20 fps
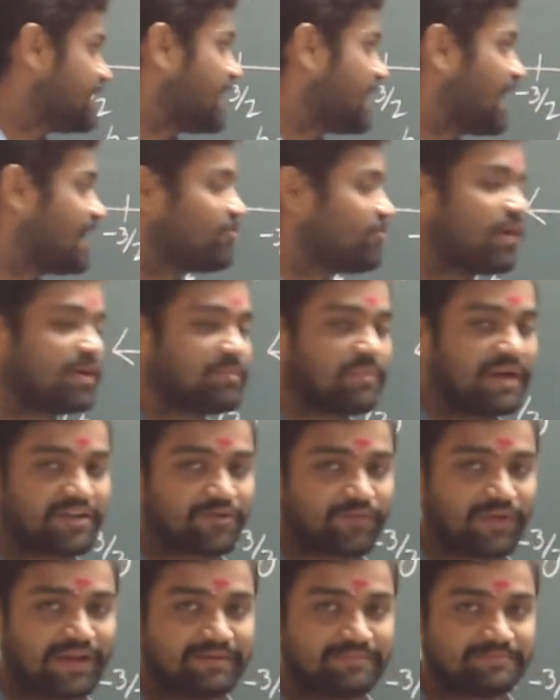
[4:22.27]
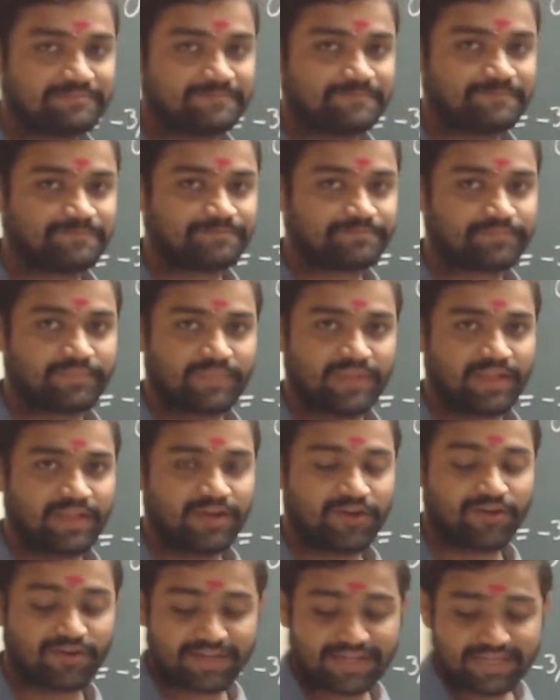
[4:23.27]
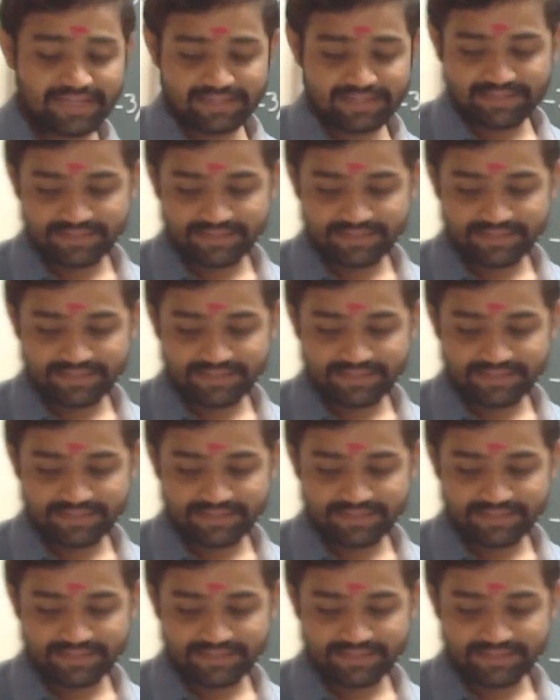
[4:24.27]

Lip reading: and 1 by 12. Okay.